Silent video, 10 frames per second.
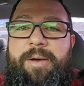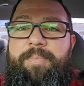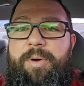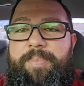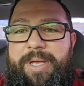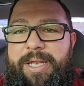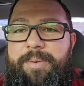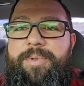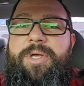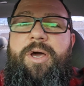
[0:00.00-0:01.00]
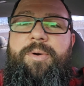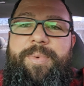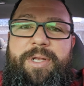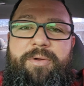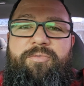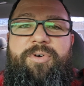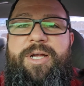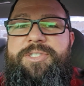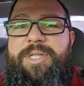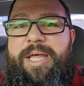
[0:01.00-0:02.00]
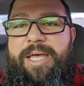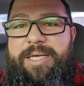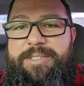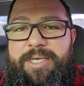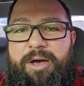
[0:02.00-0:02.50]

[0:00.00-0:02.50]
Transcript: But being able to come in on fresh legs